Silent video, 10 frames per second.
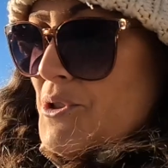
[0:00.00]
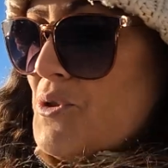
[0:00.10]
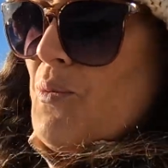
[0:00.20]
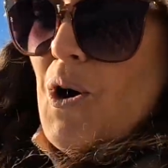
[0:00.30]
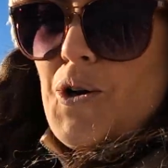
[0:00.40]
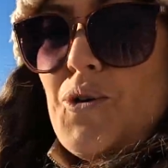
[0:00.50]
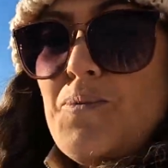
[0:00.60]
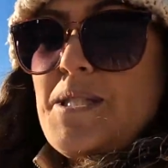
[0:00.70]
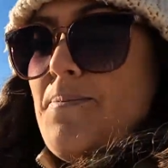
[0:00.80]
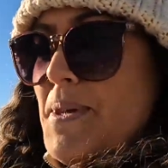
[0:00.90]
we're just walking up
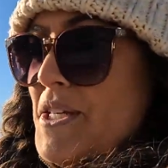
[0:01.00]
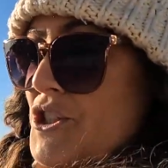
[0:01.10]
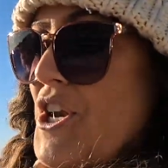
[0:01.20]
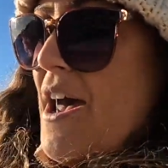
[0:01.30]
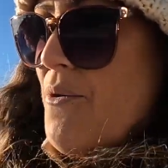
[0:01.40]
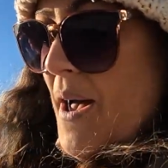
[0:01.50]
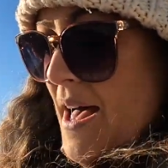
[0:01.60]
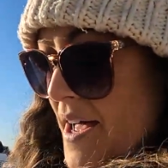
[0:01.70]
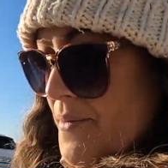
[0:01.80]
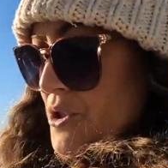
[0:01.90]
to the beach now,
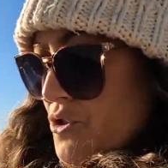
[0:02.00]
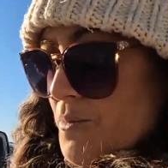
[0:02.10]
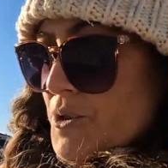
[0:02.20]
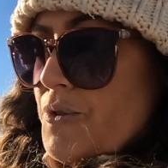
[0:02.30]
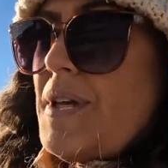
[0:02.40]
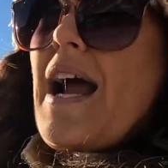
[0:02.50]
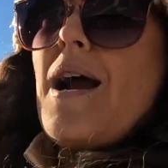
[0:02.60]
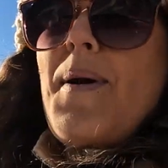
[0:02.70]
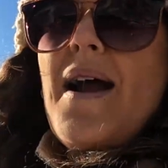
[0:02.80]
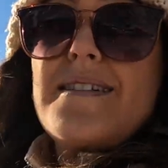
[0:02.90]
and we're just coming through the car
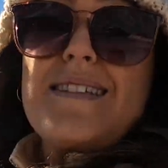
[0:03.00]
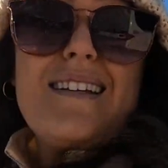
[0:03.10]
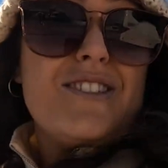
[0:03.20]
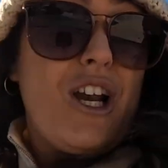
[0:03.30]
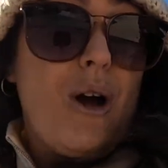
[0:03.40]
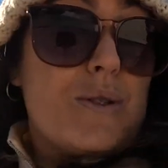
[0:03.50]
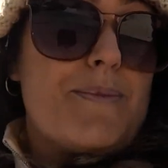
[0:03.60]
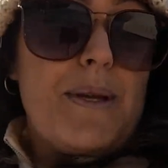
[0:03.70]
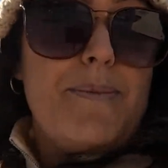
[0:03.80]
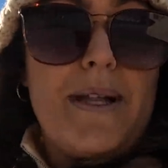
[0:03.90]
park. There's actually loads of
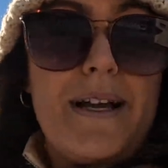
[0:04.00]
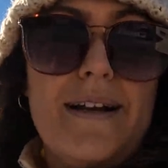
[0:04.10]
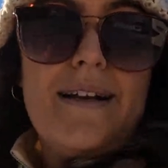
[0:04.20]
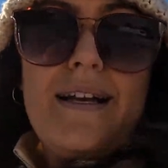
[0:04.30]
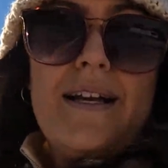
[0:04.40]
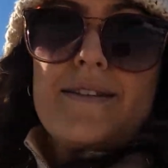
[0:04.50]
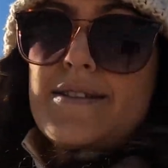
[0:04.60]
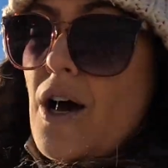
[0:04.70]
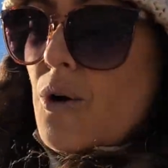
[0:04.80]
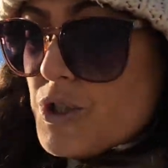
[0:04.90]
people here. There's
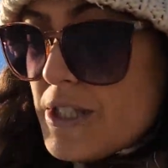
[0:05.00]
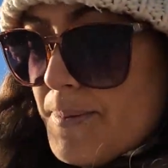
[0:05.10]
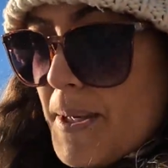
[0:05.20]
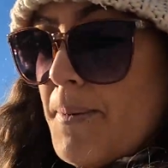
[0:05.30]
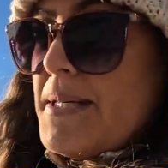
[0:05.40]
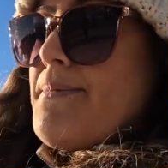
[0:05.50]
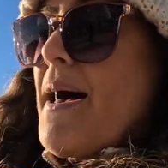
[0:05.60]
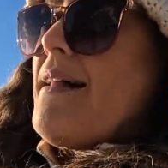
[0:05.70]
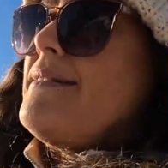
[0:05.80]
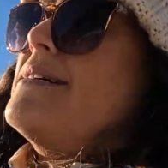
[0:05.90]
coaches of people as
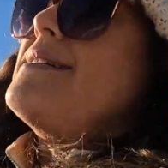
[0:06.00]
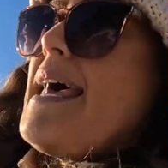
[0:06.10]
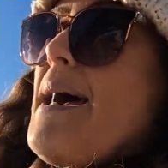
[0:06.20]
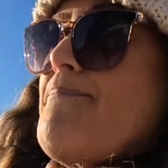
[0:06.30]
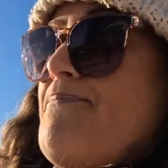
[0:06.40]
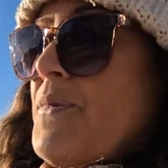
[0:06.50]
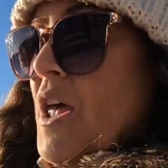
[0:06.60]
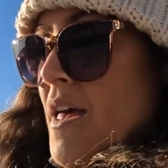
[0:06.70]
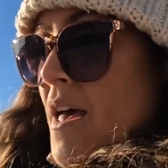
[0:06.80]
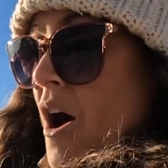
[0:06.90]
well. There's
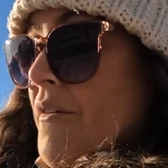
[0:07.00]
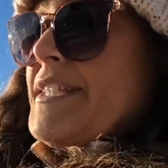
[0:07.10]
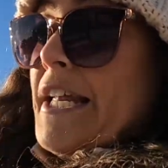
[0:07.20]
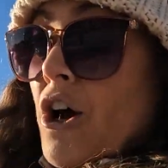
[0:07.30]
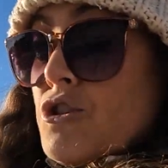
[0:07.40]
obviously a lot